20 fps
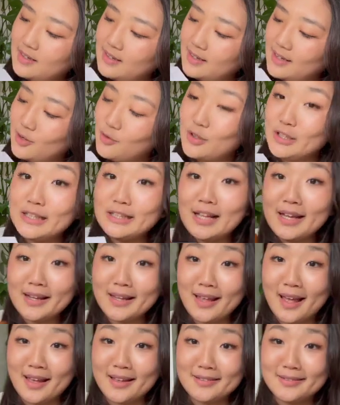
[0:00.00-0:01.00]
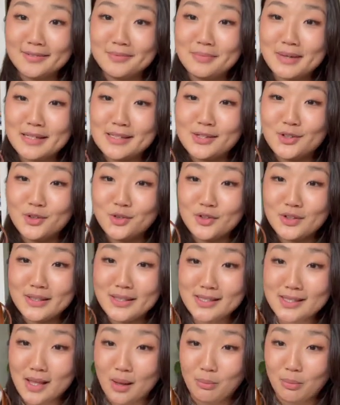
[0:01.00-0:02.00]
I really like that. It makes it look really
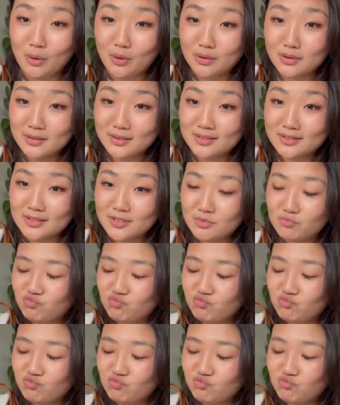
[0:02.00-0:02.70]
supple and